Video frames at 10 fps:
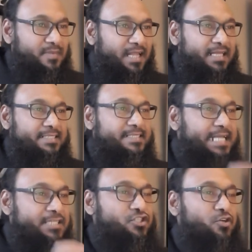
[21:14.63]

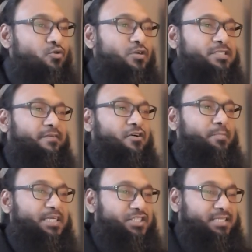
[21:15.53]
Essential roles the
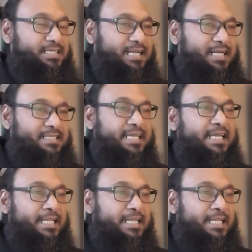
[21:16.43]
commission has